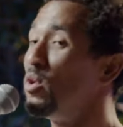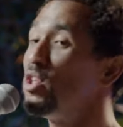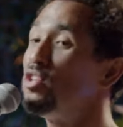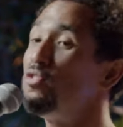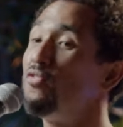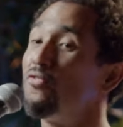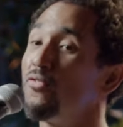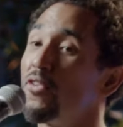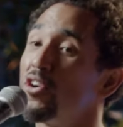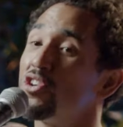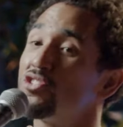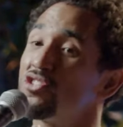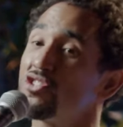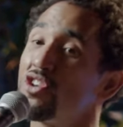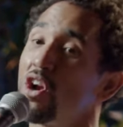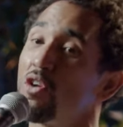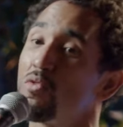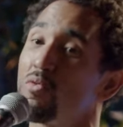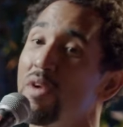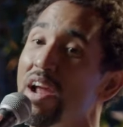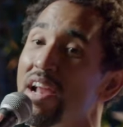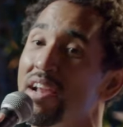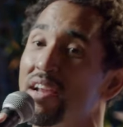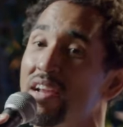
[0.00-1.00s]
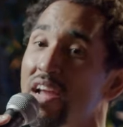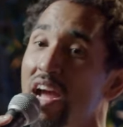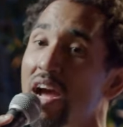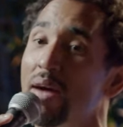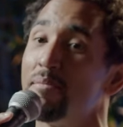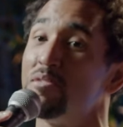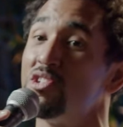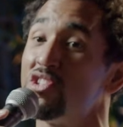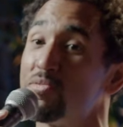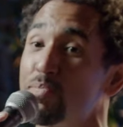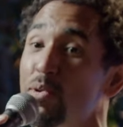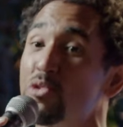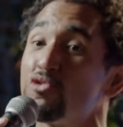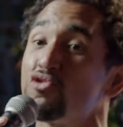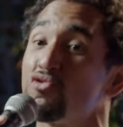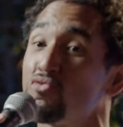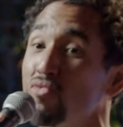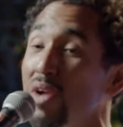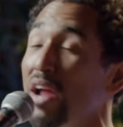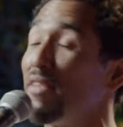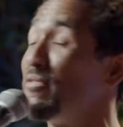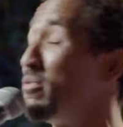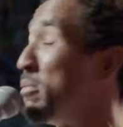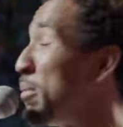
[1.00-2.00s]
When you first start writing comedy, you're supposed to
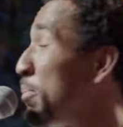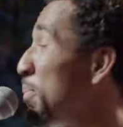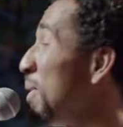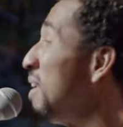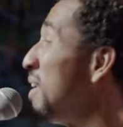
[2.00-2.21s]
write from a